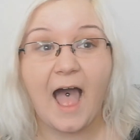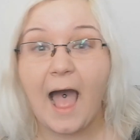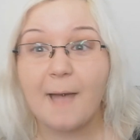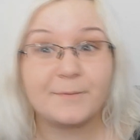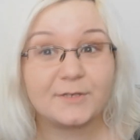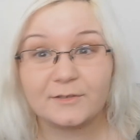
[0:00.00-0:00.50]

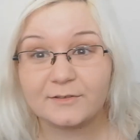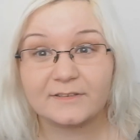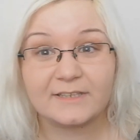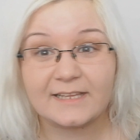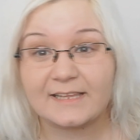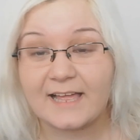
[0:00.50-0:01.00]

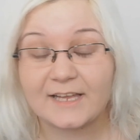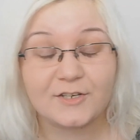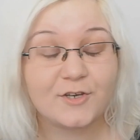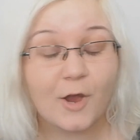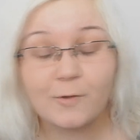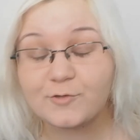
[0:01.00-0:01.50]
absolutely like
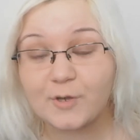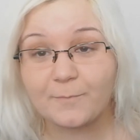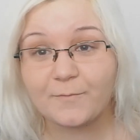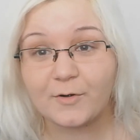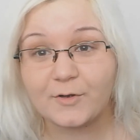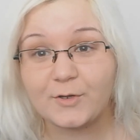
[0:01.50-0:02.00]
no job
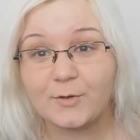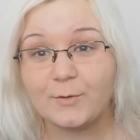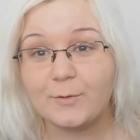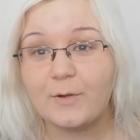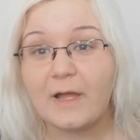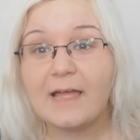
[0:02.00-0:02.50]
for
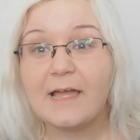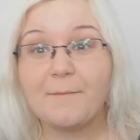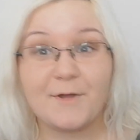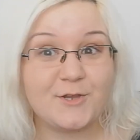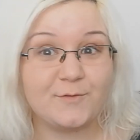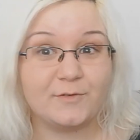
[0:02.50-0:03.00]
you,
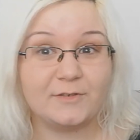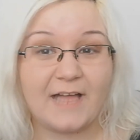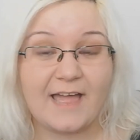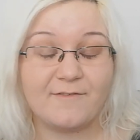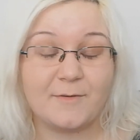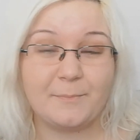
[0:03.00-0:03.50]
but you will
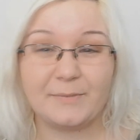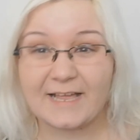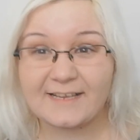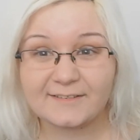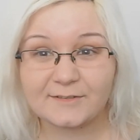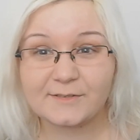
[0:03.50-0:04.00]
have a
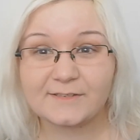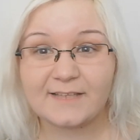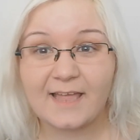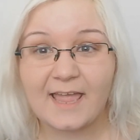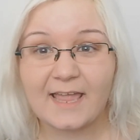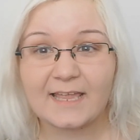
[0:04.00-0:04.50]
place to
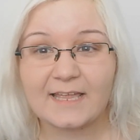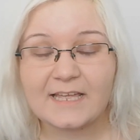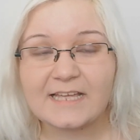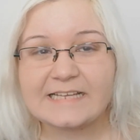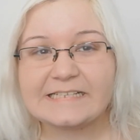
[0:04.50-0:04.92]
stay.